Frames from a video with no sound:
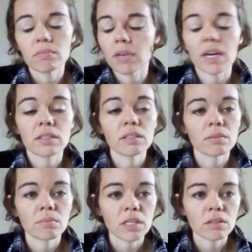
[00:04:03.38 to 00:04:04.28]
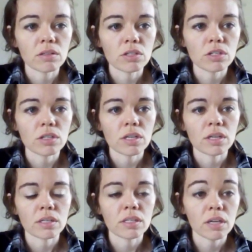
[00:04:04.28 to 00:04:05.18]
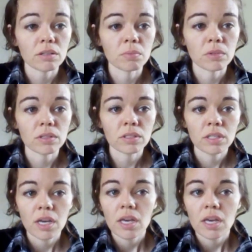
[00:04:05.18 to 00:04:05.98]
has some English textbooks,